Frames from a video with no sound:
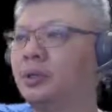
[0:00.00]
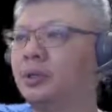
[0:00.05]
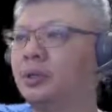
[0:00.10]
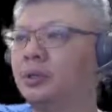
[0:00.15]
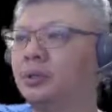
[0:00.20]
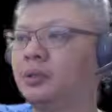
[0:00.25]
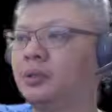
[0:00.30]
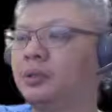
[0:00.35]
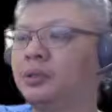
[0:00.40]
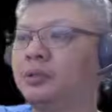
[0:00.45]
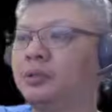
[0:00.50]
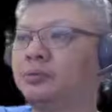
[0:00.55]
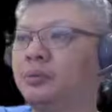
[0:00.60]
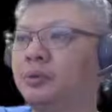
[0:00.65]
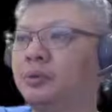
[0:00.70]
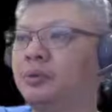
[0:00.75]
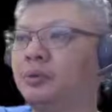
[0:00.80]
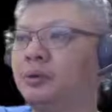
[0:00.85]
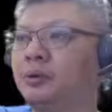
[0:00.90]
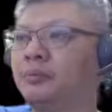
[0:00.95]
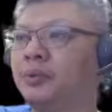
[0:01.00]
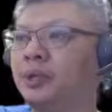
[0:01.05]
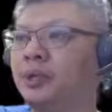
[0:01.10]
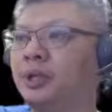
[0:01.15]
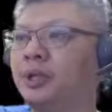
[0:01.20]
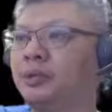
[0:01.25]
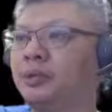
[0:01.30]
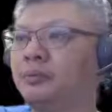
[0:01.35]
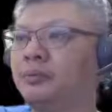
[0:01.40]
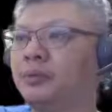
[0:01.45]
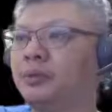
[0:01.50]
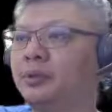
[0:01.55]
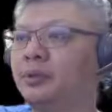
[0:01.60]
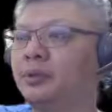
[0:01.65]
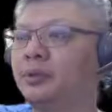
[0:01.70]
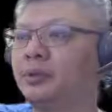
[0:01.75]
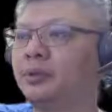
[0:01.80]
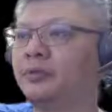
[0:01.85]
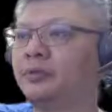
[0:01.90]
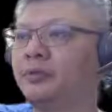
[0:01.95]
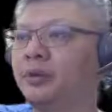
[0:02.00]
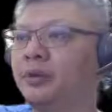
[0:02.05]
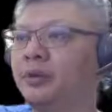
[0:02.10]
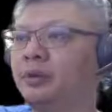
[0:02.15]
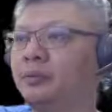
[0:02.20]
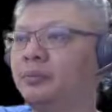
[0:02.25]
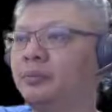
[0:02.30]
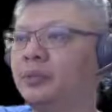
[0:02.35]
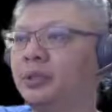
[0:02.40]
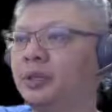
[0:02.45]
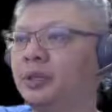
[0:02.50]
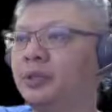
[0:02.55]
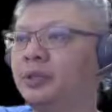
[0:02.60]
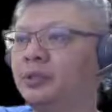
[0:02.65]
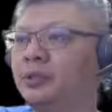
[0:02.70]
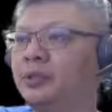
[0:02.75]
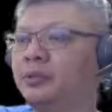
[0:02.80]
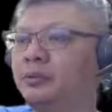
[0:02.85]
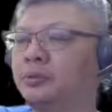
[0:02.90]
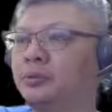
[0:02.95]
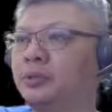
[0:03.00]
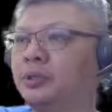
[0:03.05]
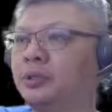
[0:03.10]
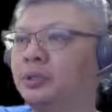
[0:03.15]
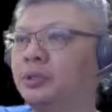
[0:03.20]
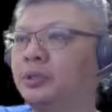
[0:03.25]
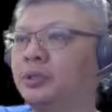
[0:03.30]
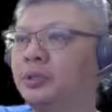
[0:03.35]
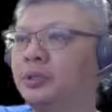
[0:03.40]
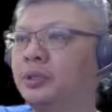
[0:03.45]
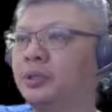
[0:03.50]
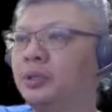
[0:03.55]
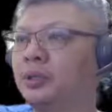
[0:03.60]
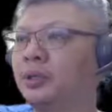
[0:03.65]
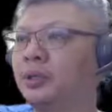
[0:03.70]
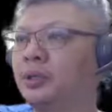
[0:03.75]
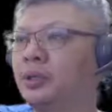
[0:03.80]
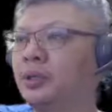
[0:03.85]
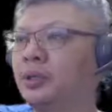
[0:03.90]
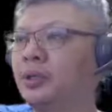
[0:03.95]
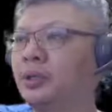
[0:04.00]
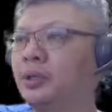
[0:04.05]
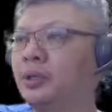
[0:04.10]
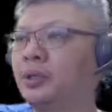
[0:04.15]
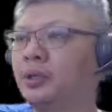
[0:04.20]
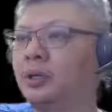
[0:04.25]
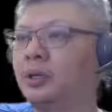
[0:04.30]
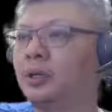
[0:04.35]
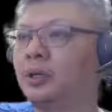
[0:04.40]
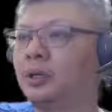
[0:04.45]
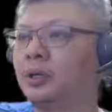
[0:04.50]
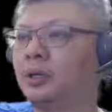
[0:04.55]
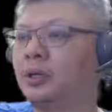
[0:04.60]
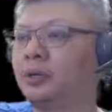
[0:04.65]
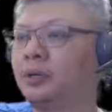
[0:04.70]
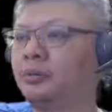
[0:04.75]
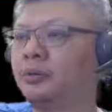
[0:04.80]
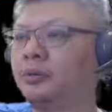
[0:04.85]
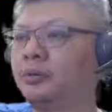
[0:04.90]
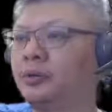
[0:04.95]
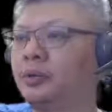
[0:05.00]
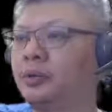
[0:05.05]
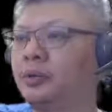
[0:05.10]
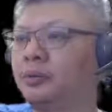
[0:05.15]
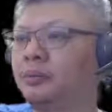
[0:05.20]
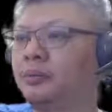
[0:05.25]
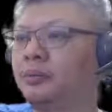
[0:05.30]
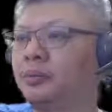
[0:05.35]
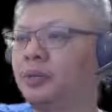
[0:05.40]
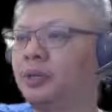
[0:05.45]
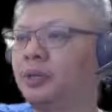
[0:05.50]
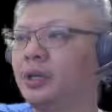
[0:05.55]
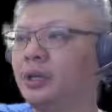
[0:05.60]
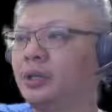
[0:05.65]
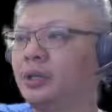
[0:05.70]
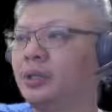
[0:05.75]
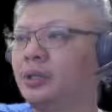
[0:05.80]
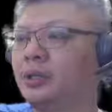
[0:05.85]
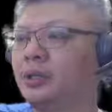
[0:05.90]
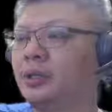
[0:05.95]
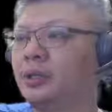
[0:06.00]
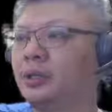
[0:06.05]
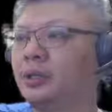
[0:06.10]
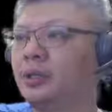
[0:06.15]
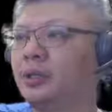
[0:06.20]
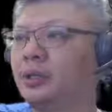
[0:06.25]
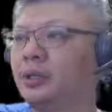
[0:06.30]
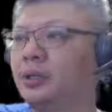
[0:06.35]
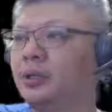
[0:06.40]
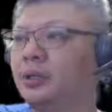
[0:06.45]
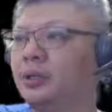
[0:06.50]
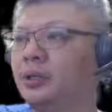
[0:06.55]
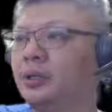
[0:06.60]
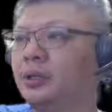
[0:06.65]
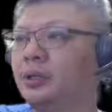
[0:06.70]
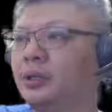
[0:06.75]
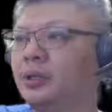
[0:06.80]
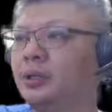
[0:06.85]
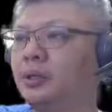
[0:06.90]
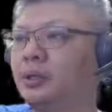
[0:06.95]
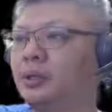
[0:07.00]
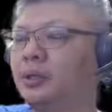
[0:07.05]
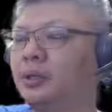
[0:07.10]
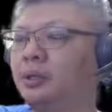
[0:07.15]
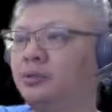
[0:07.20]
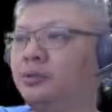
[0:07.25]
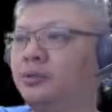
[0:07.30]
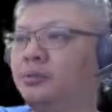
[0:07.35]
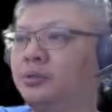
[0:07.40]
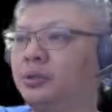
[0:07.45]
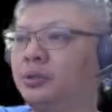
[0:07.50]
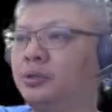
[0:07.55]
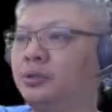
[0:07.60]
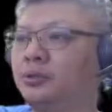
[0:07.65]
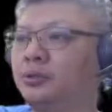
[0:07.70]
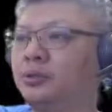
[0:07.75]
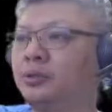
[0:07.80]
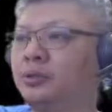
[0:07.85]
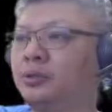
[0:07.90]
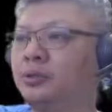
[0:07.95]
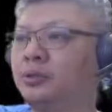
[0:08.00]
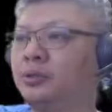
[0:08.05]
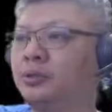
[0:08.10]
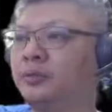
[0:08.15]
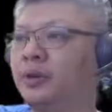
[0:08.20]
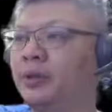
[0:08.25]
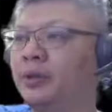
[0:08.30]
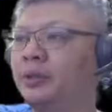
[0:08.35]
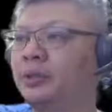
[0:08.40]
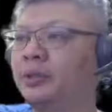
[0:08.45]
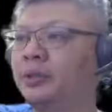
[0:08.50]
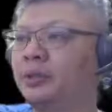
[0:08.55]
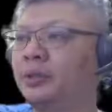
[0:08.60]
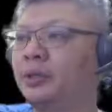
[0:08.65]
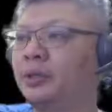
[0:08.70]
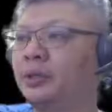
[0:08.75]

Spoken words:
This is one common line in this very complicated situation. Capturing the cannon. This would be a pseudo sacrifice.